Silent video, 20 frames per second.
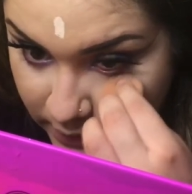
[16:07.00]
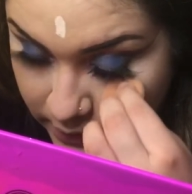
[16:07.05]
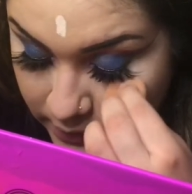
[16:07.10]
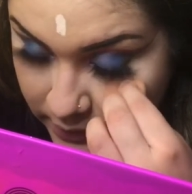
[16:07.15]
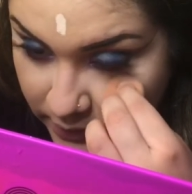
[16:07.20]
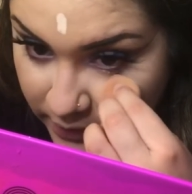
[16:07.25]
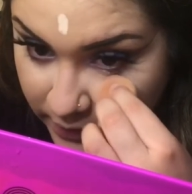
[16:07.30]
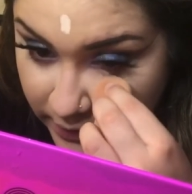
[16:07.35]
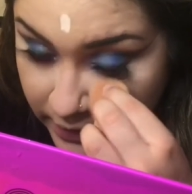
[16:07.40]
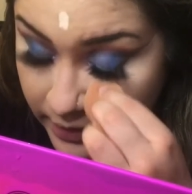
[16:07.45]
I
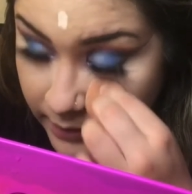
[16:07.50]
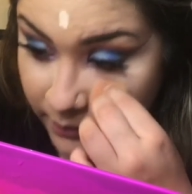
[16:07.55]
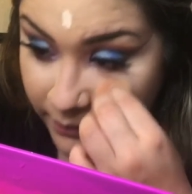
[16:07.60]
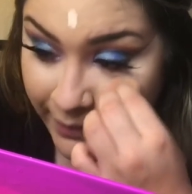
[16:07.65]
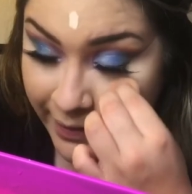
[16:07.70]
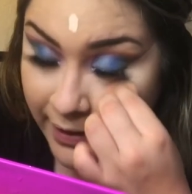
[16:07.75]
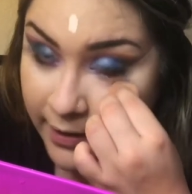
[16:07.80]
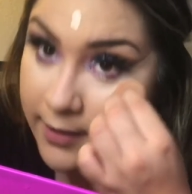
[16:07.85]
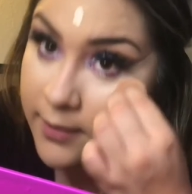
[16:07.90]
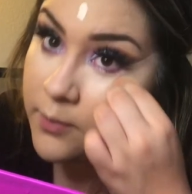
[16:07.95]
need
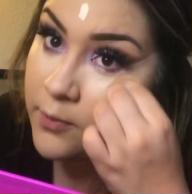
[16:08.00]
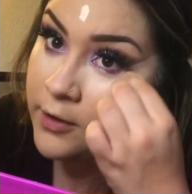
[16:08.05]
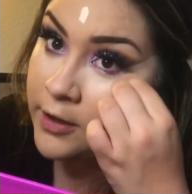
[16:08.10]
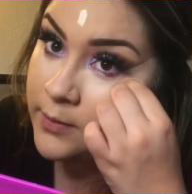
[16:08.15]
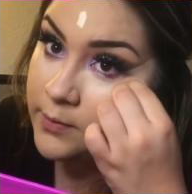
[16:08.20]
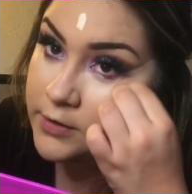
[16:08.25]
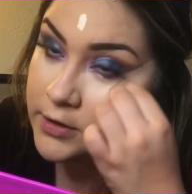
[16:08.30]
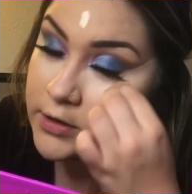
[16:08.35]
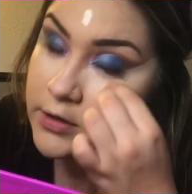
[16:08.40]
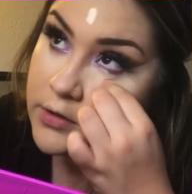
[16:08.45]
makeup wipes
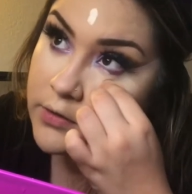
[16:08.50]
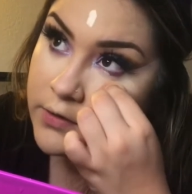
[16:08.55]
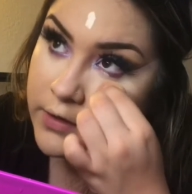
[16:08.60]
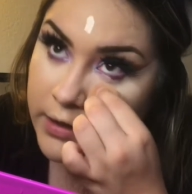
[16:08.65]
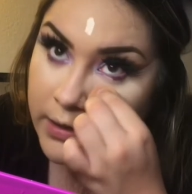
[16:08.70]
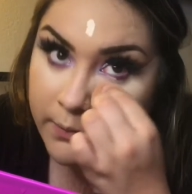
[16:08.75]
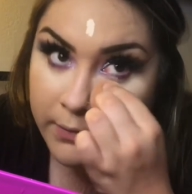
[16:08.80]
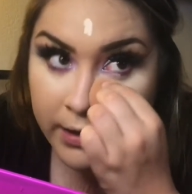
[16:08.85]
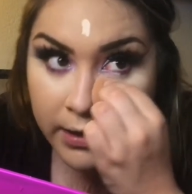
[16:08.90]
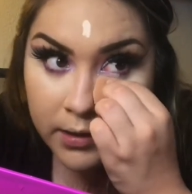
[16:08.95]
too. I need
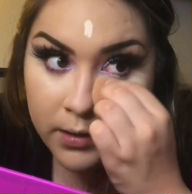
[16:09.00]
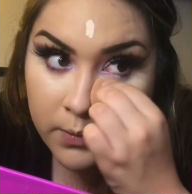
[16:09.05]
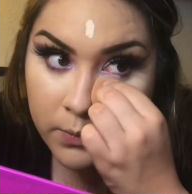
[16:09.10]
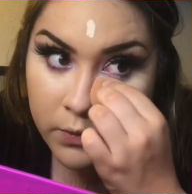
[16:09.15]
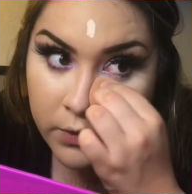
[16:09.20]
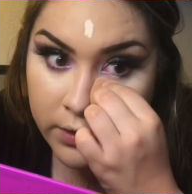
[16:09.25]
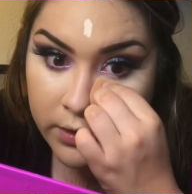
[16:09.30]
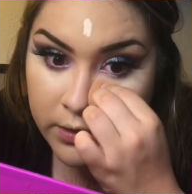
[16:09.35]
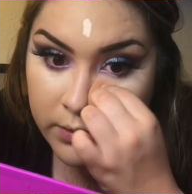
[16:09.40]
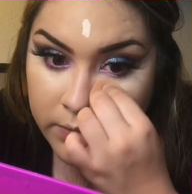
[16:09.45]
makeup
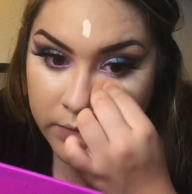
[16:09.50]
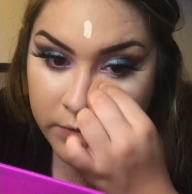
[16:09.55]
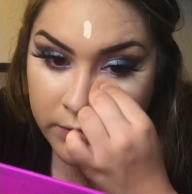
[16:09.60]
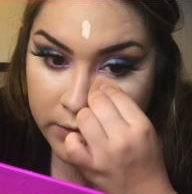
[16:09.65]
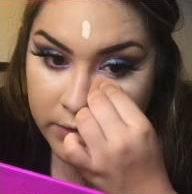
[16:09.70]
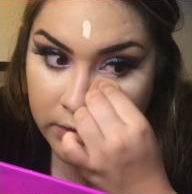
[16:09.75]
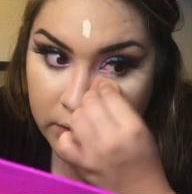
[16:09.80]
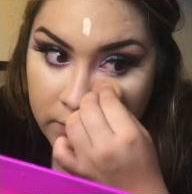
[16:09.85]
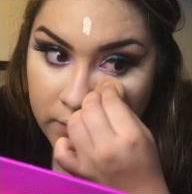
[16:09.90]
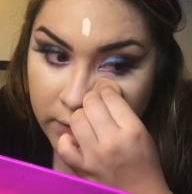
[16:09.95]
wipes,
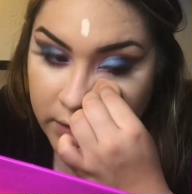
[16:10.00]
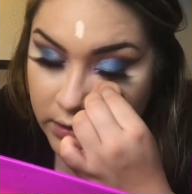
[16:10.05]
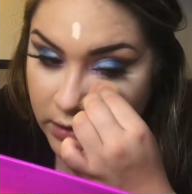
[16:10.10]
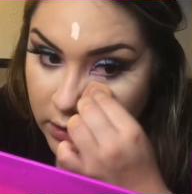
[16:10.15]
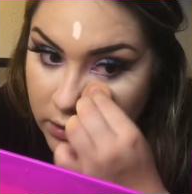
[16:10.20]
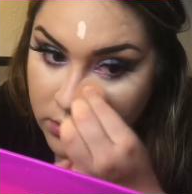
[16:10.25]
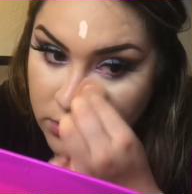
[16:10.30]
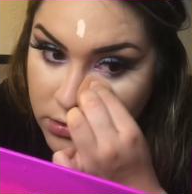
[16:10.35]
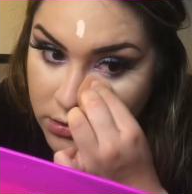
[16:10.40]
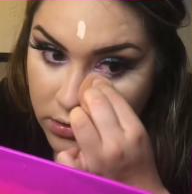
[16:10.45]

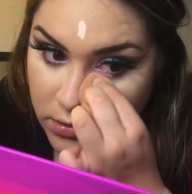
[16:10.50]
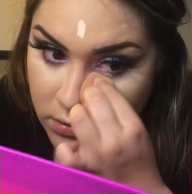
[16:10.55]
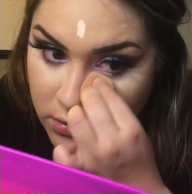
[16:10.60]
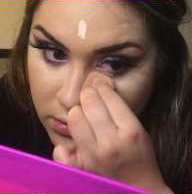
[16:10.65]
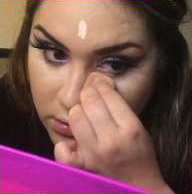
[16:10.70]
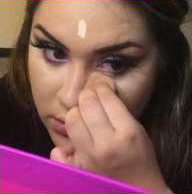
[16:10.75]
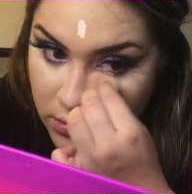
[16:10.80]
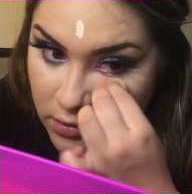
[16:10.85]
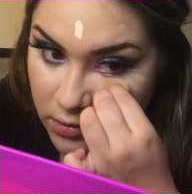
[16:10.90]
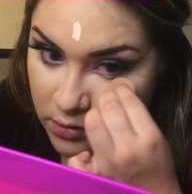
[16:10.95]
foundation,
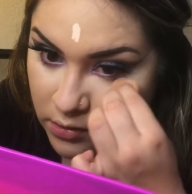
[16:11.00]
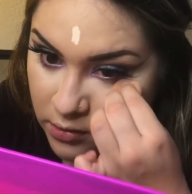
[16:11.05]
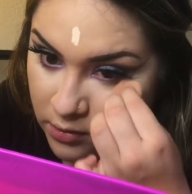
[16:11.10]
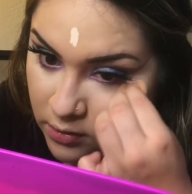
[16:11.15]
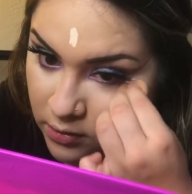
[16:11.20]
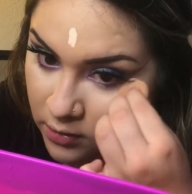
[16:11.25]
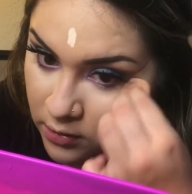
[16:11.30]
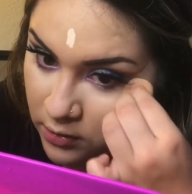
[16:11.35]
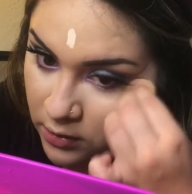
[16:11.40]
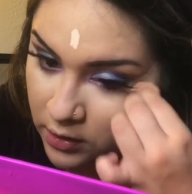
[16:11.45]

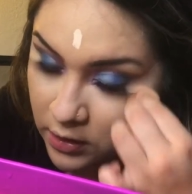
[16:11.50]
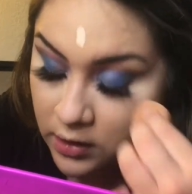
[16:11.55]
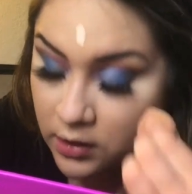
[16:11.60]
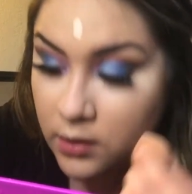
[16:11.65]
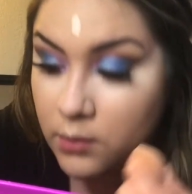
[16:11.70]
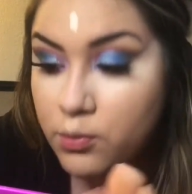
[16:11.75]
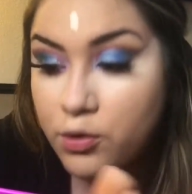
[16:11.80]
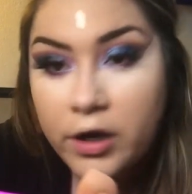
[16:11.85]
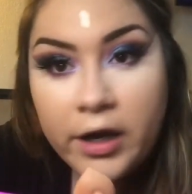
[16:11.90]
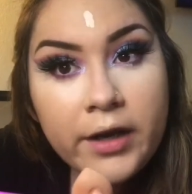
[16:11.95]

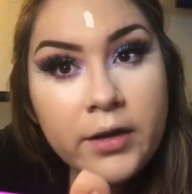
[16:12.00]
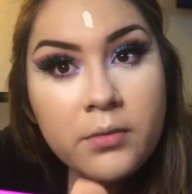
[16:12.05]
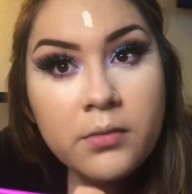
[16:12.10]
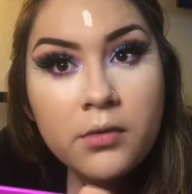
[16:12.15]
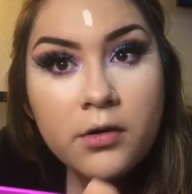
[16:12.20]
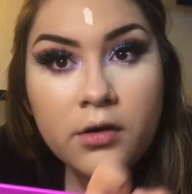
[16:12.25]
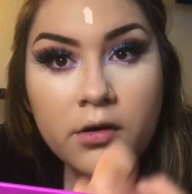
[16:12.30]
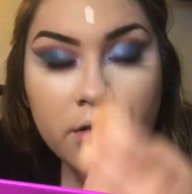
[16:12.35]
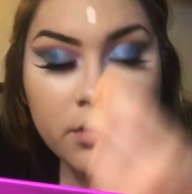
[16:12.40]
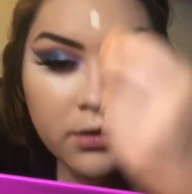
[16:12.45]

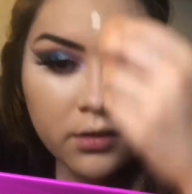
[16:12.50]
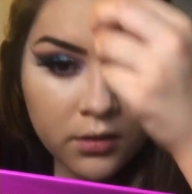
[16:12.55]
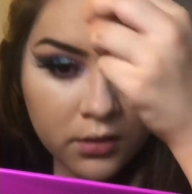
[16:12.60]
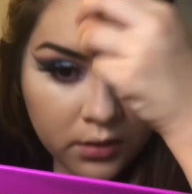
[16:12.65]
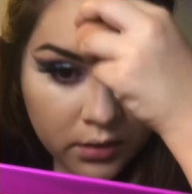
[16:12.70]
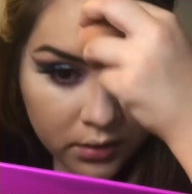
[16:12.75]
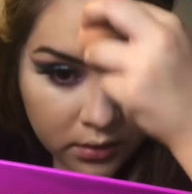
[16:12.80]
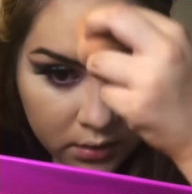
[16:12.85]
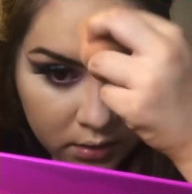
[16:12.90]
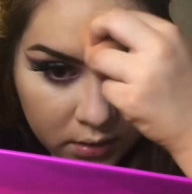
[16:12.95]
primer.
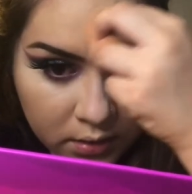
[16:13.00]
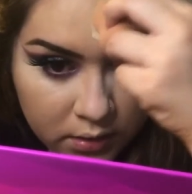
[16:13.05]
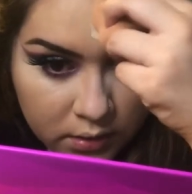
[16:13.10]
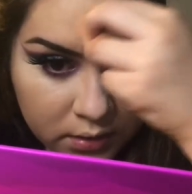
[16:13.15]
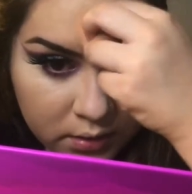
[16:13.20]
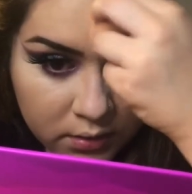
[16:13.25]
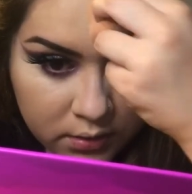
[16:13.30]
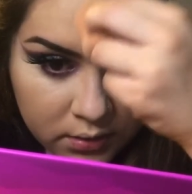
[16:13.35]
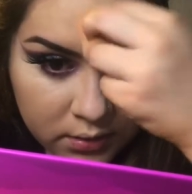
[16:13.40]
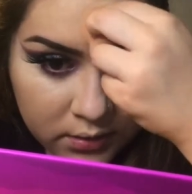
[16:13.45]

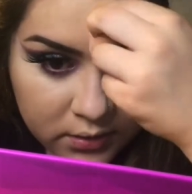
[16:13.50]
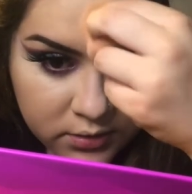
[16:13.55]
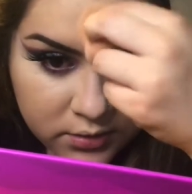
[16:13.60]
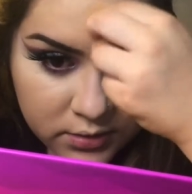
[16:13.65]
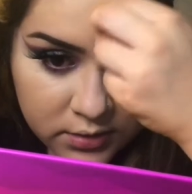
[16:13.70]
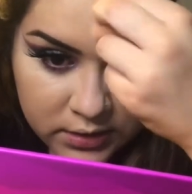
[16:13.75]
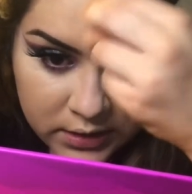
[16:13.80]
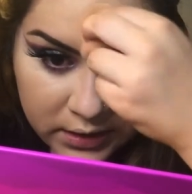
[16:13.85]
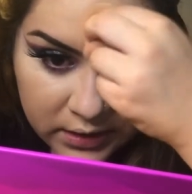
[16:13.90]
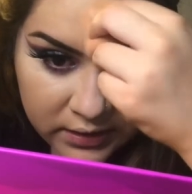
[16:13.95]

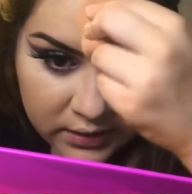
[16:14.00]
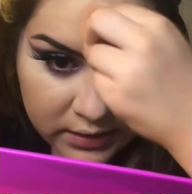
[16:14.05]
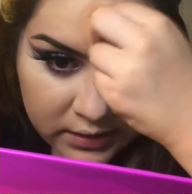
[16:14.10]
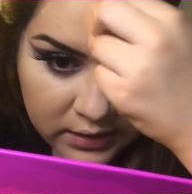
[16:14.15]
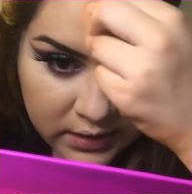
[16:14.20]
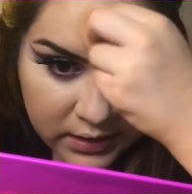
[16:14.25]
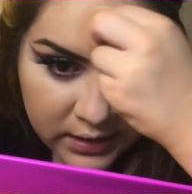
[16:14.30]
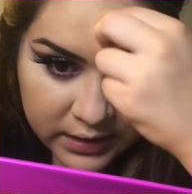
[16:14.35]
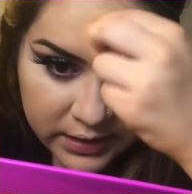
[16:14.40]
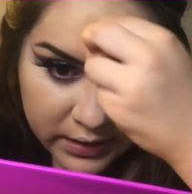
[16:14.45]
Shit, I need
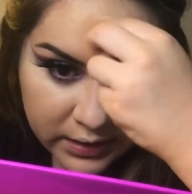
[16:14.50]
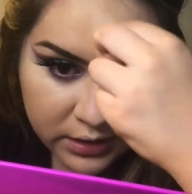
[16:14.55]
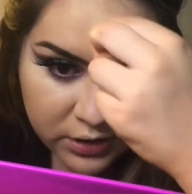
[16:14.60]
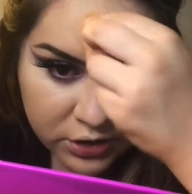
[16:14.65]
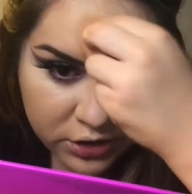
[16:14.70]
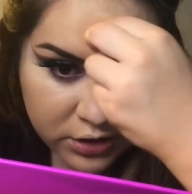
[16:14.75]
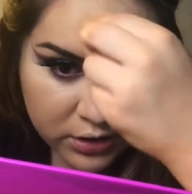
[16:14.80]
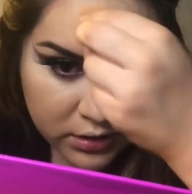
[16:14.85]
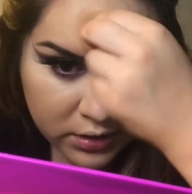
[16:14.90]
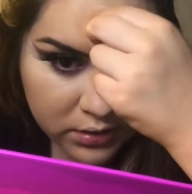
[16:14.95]
hella
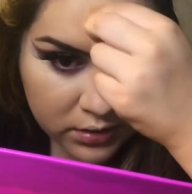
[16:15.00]
shit.